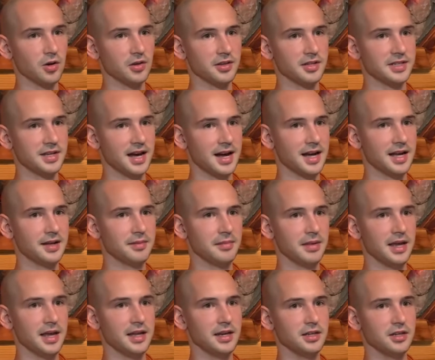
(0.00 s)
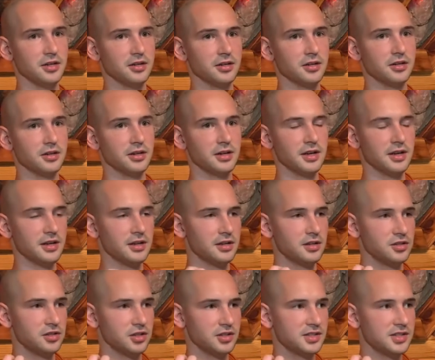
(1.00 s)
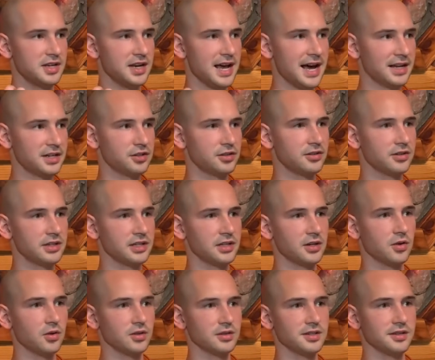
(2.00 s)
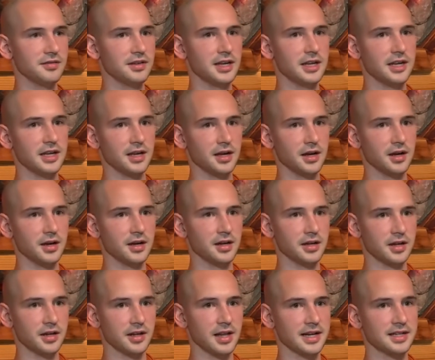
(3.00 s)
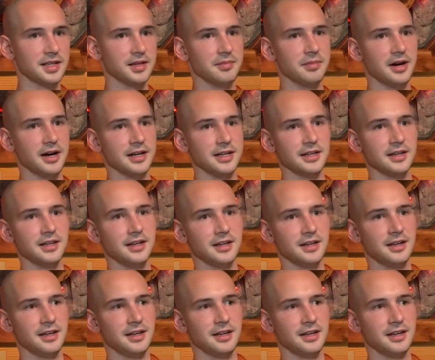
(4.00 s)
all the time and you're just naturally cultivating a collected mind.